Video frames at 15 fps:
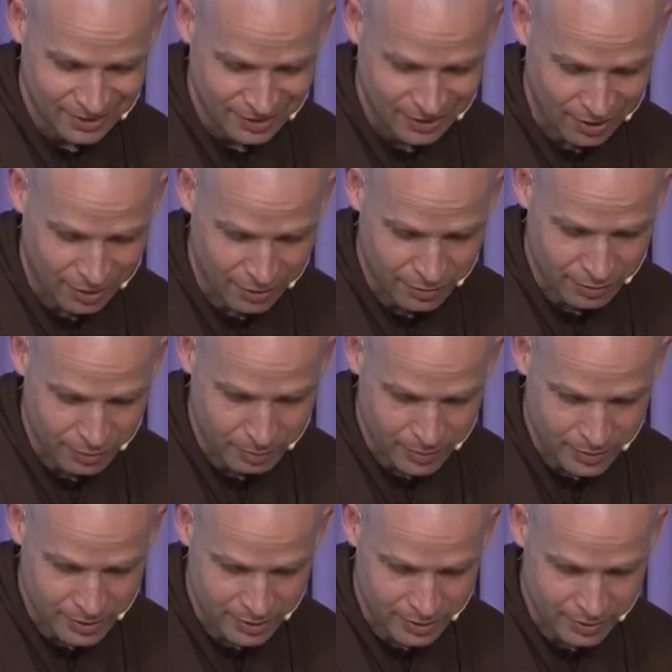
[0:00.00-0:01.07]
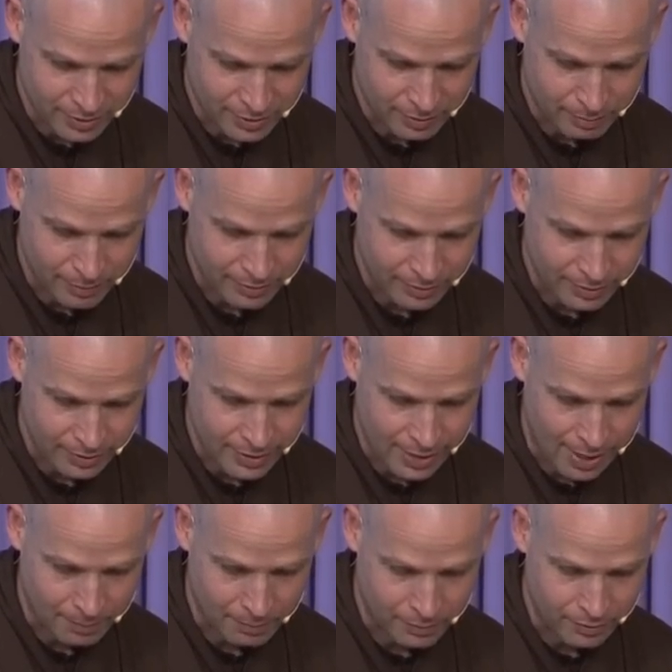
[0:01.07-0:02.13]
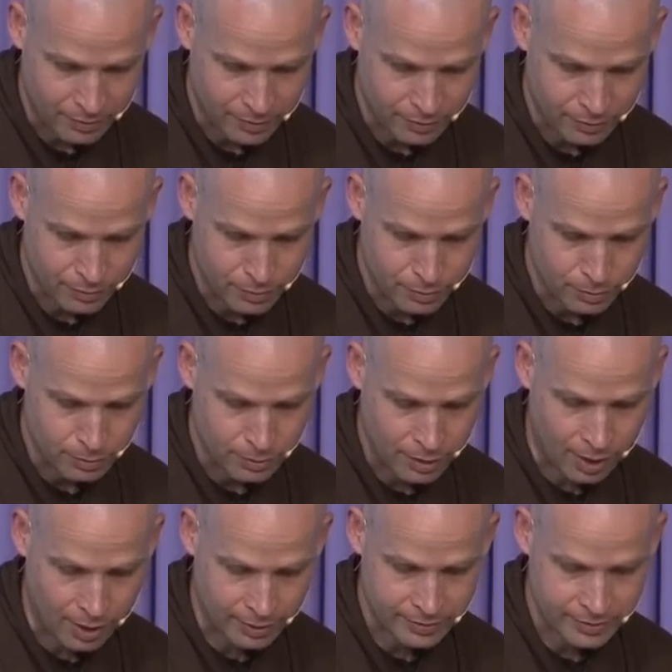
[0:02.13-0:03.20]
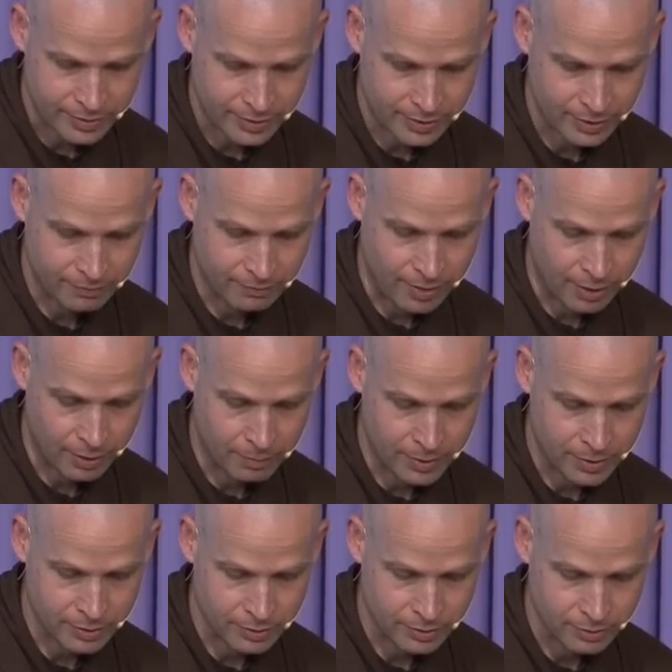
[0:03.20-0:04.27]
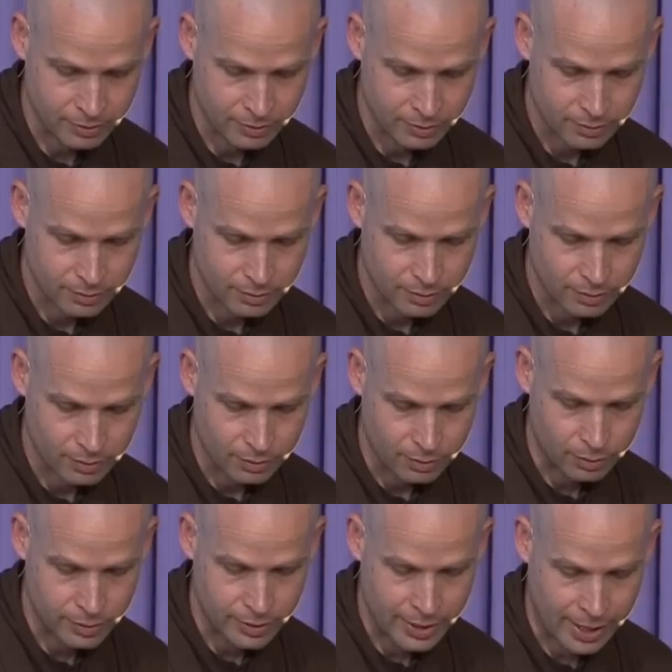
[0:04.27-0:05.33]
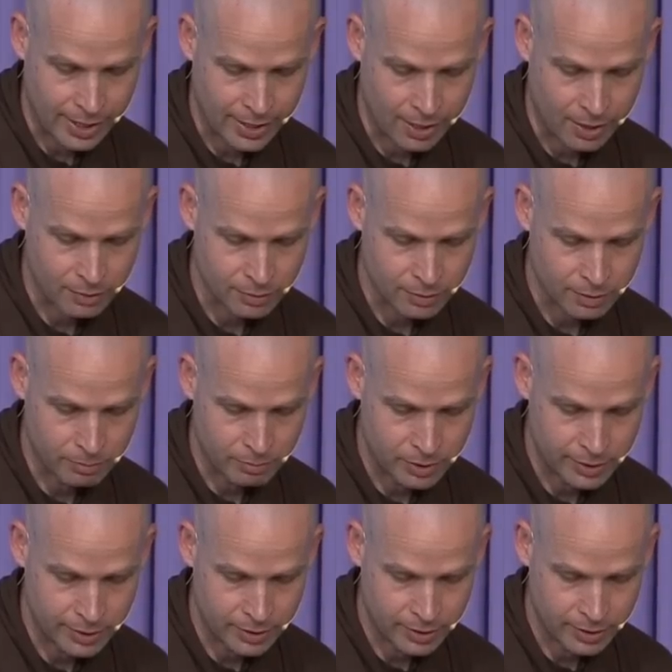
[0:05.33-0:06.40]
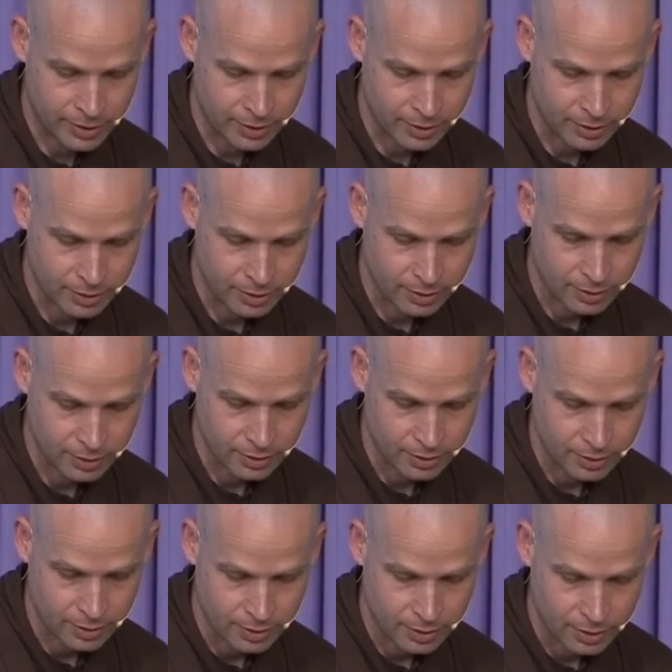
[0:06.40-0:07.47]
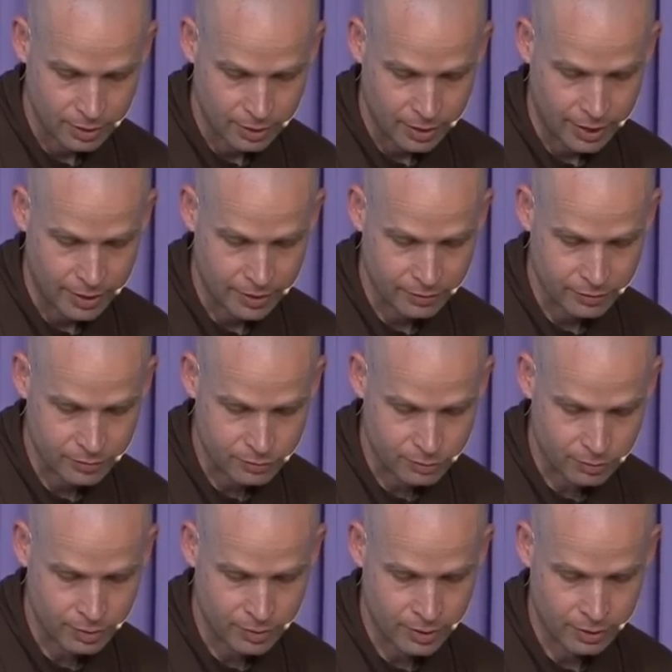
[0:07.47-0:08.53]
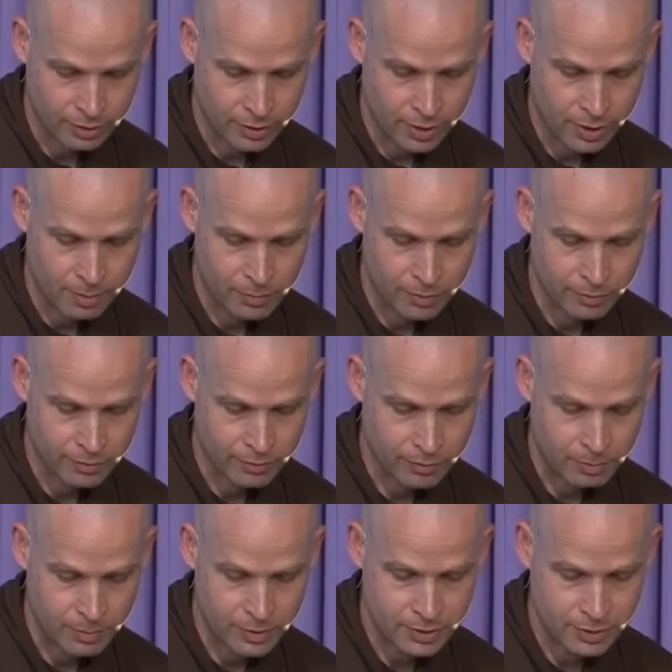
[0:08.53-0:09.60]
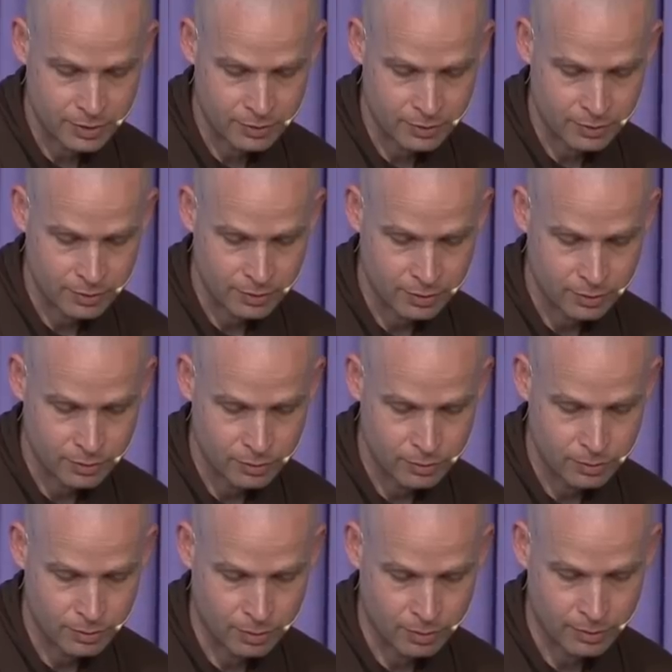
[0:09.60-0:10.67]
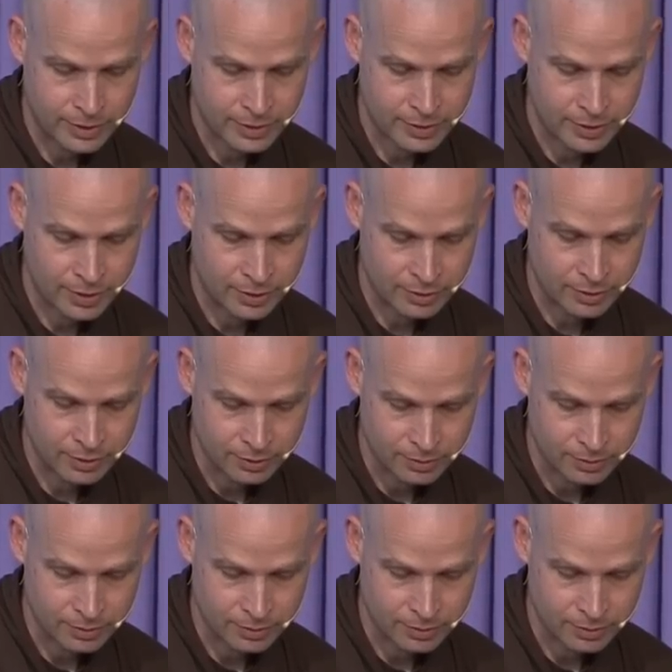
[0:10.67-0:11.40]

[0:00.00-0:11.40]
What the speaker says: Other species must adapt to this new toxic environment or die out completely, and extraordinary numbers of species do go extinct.